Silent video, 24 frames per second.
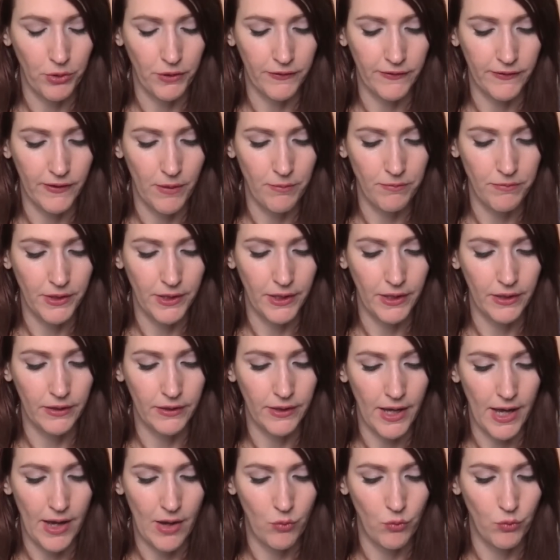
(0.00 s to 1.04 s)
or something
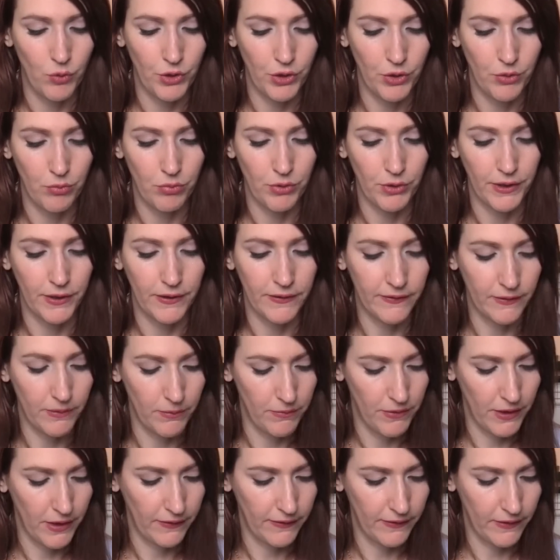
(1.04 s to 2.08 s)
that will bring
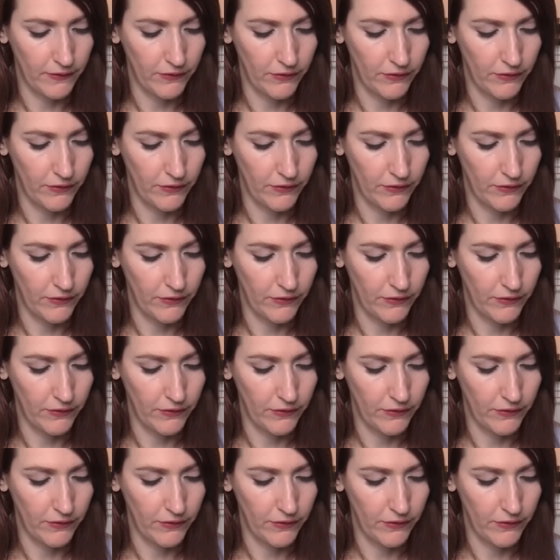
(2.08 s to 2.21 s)
some things